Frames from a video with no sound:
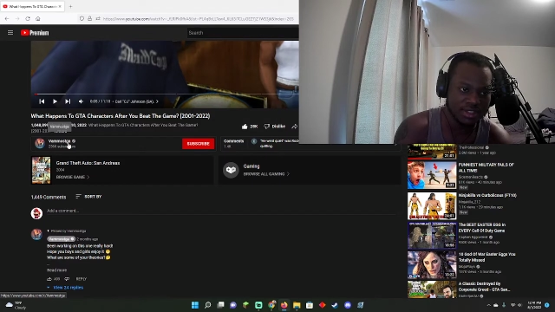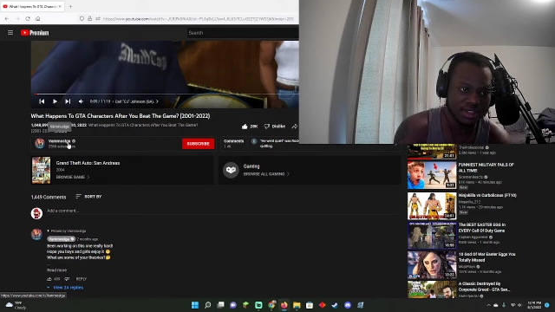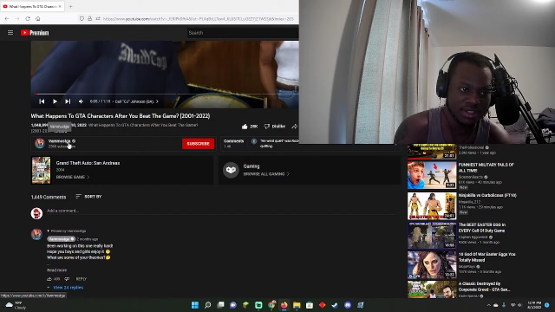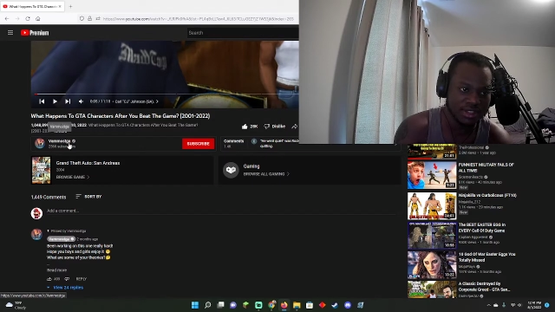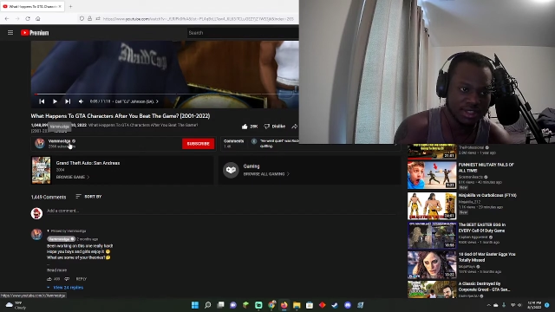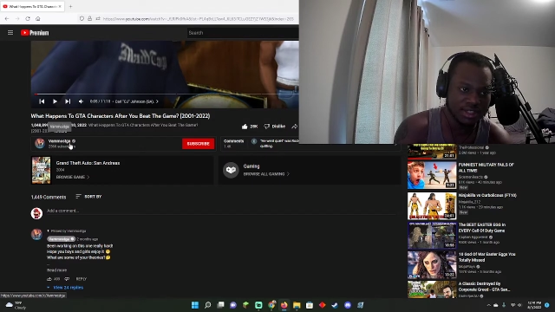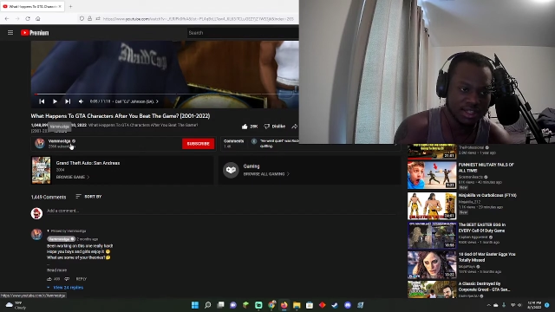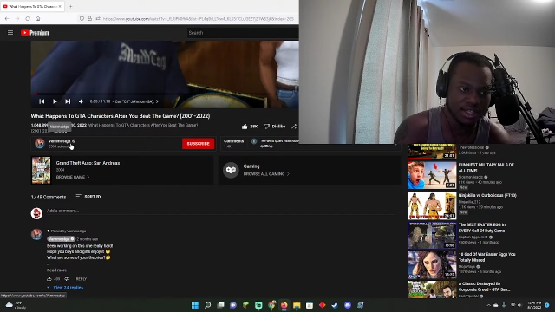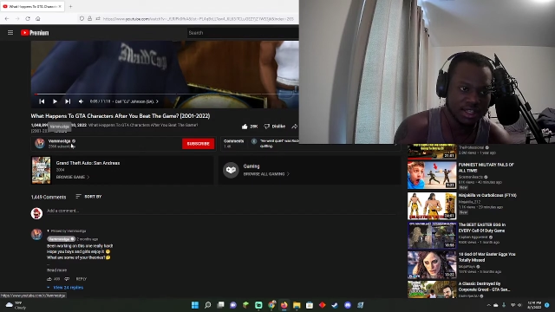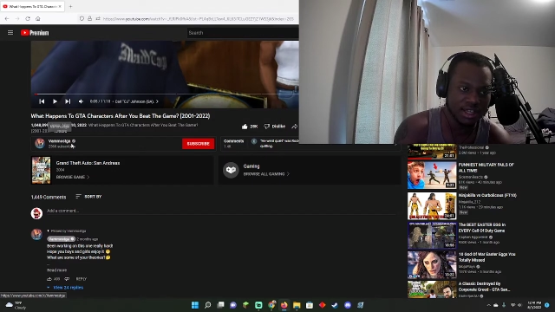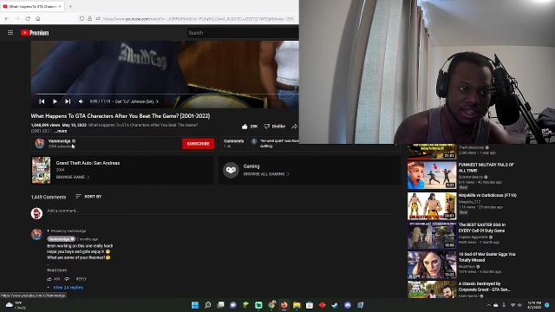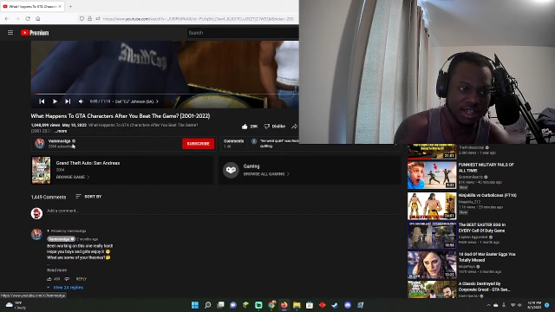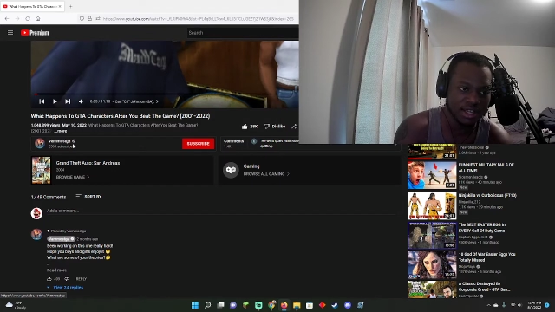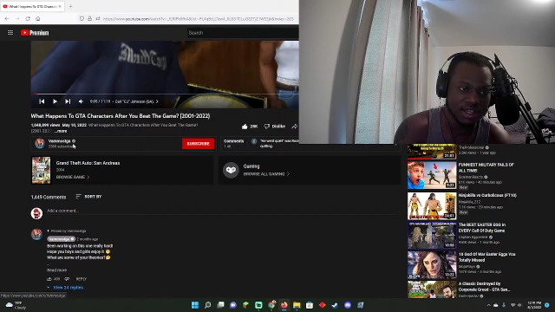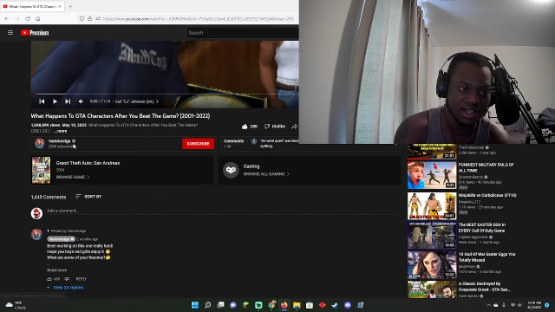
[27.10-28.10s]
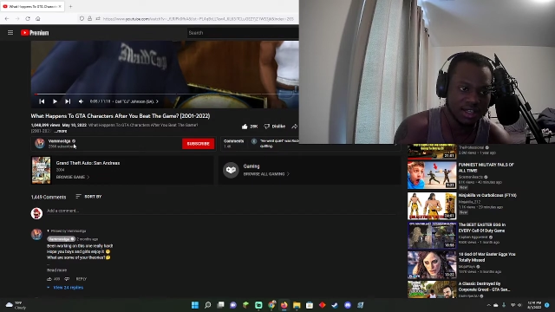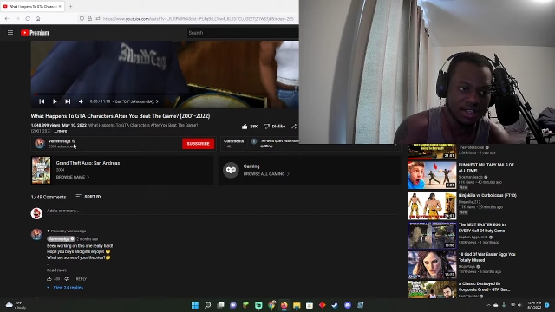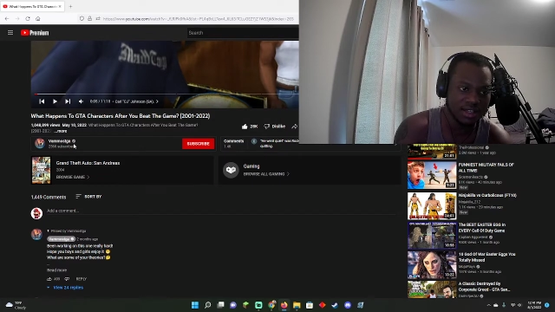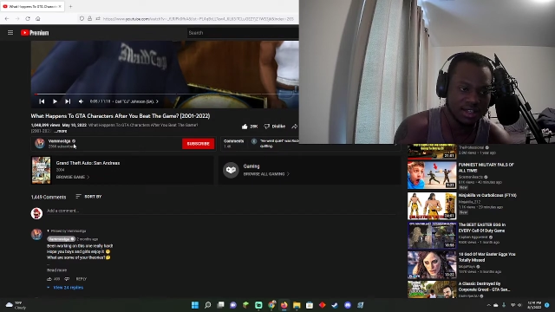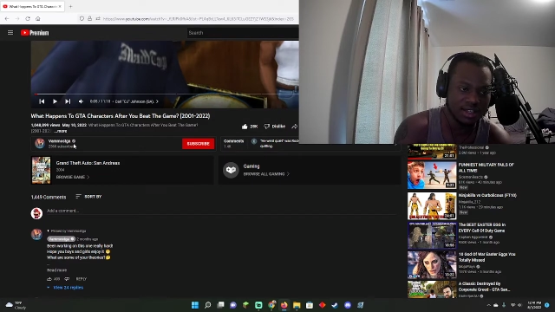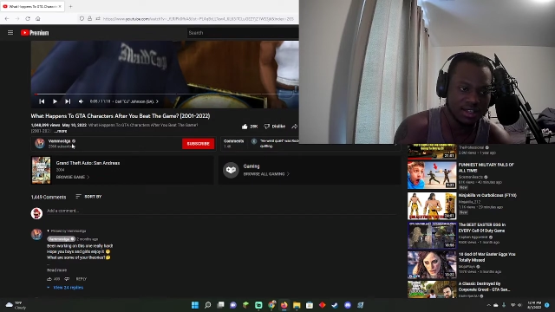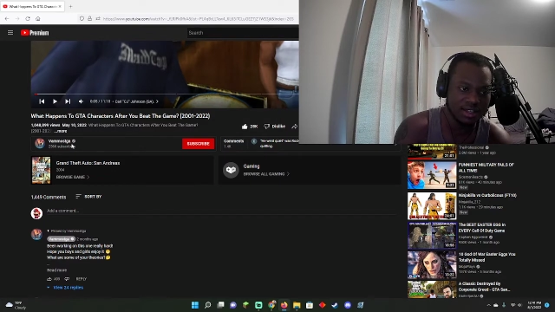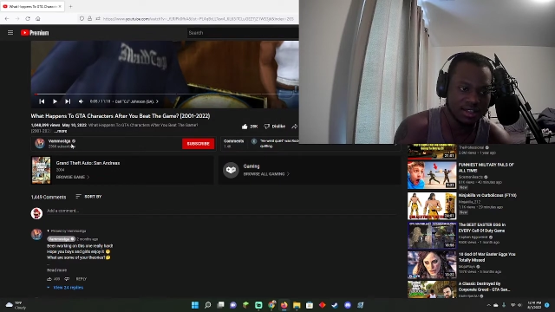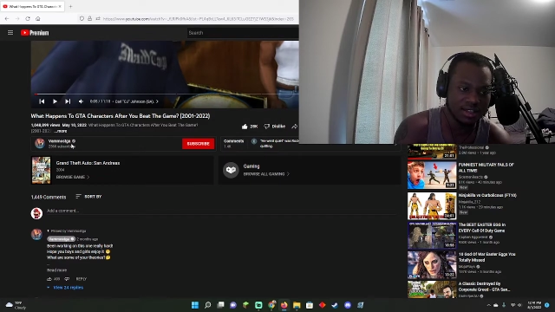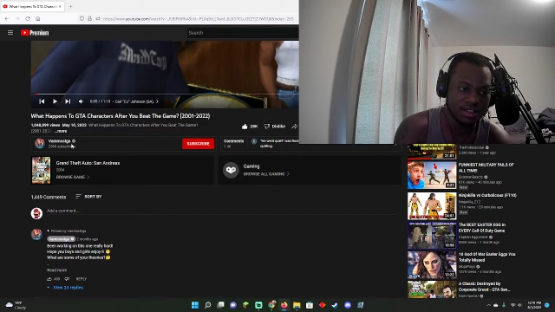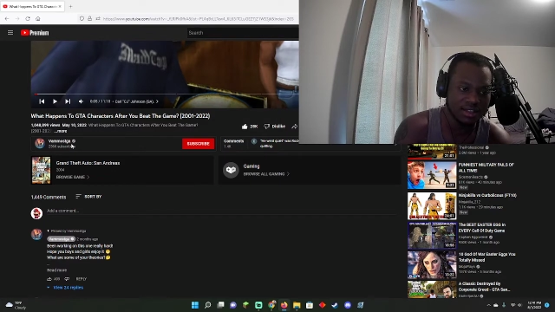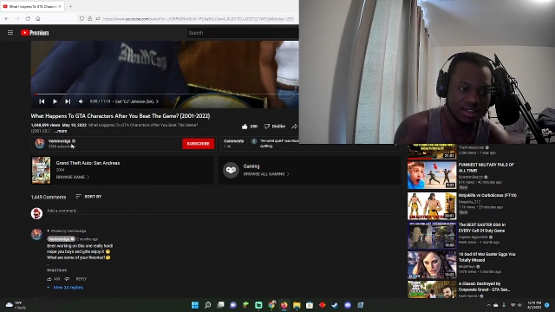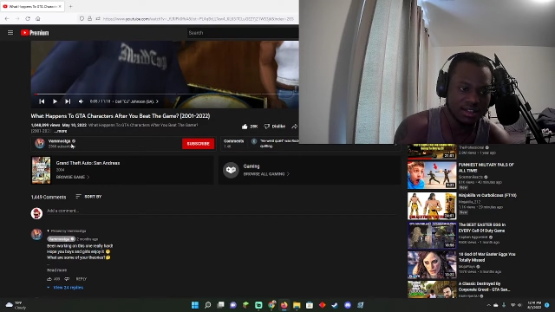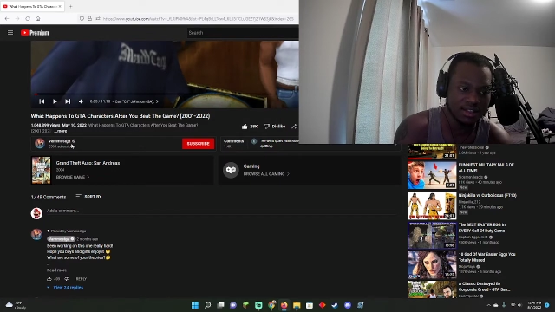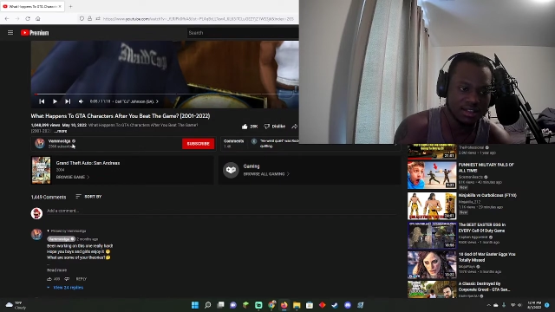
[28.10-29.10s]

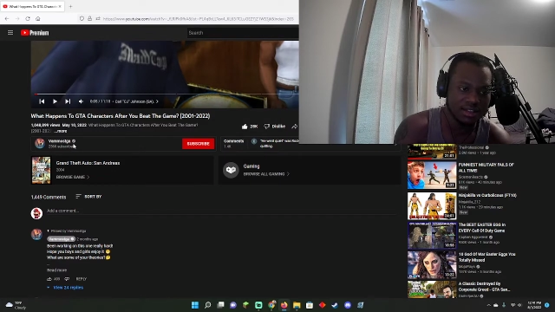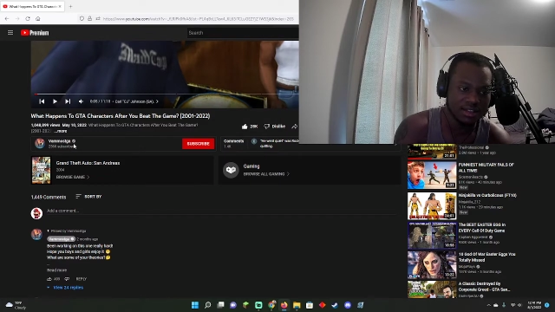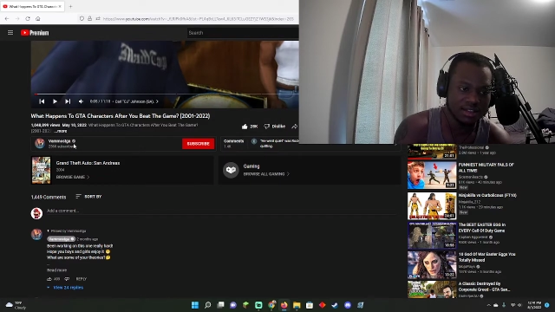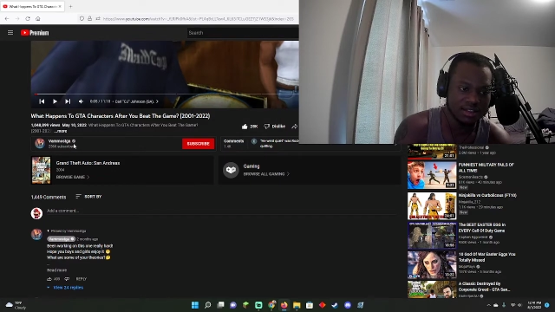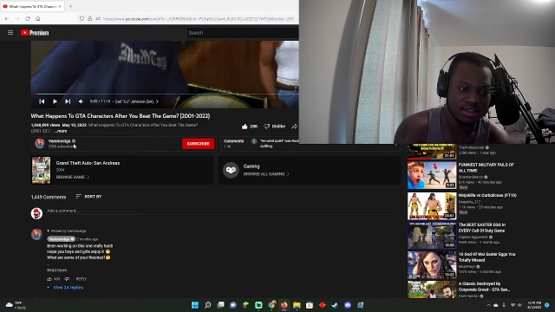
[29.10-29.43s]
Nothing is said.